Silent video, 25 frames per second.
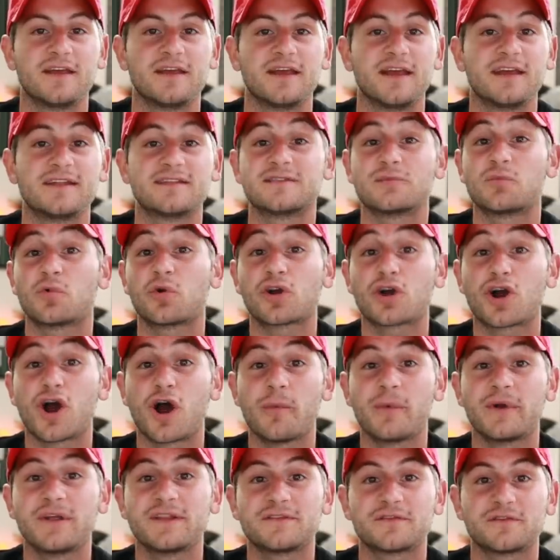And some more
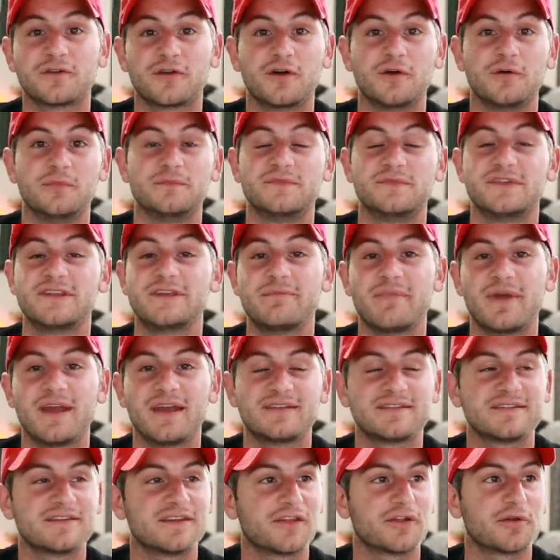comments from
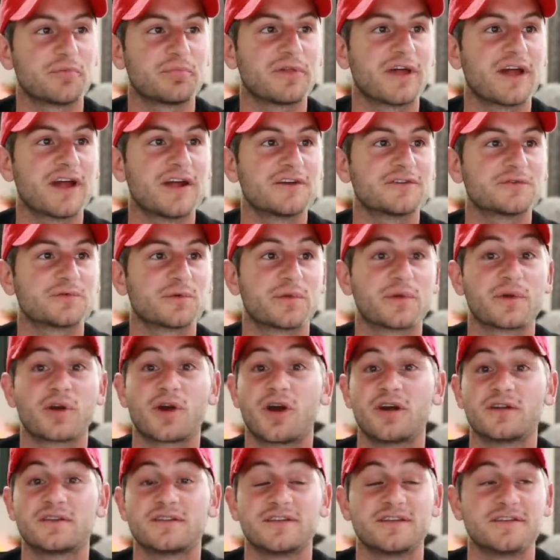teammates and other players with
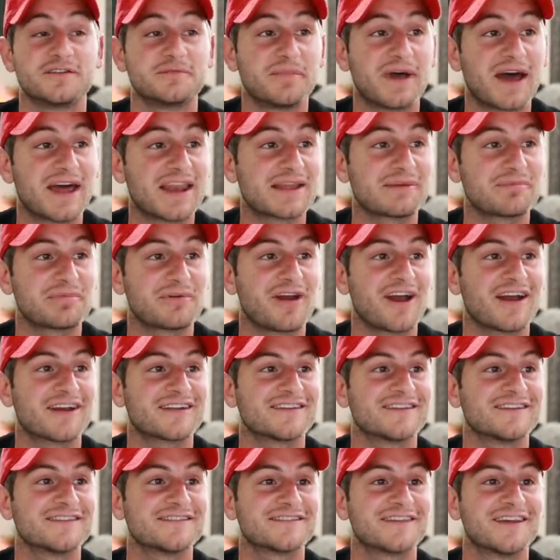regard to his batting
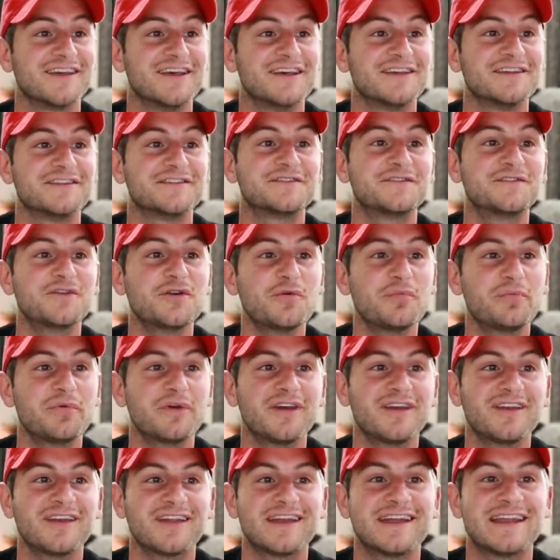practice.
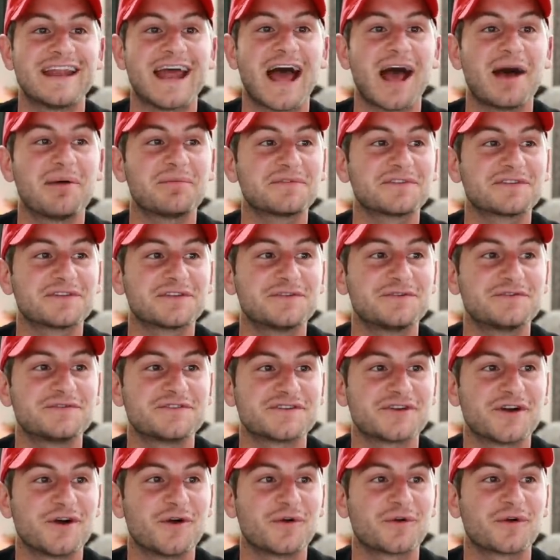Stupid, an absolute
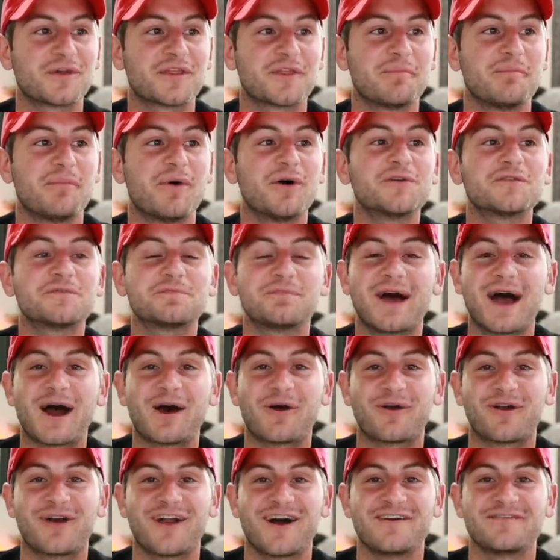joke, the most
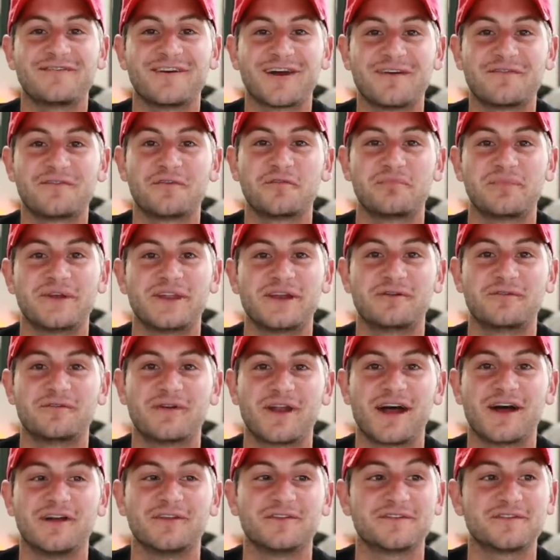power I've ever been
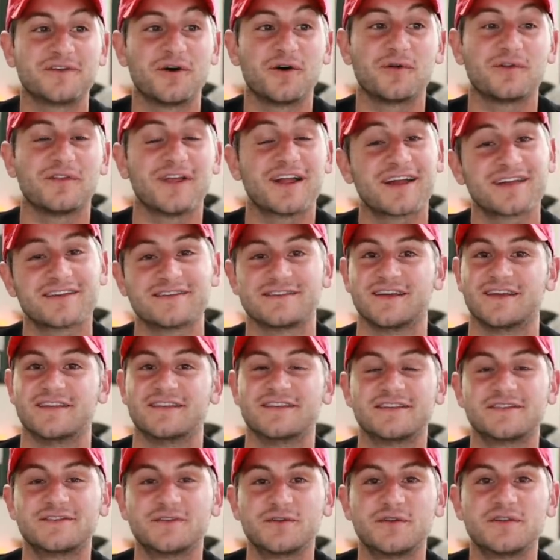around. So like I
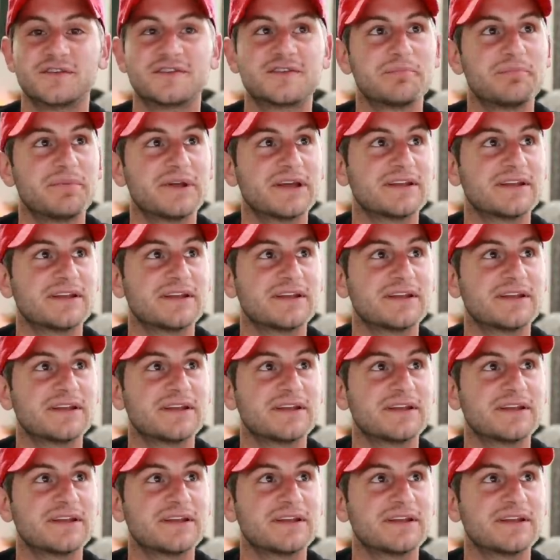said, this dude is a big